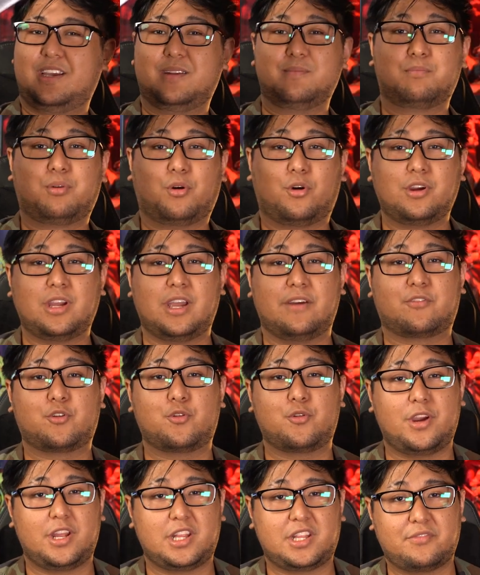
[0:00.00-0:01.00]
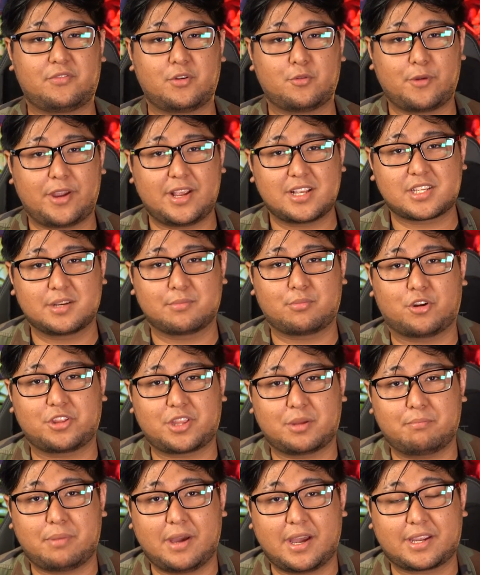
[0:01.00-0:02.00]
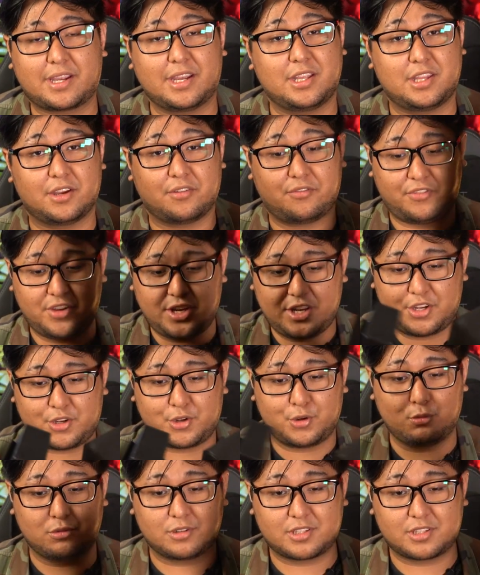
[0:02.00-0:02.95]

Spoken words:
and boy have Creative and Razer brought them back in their V2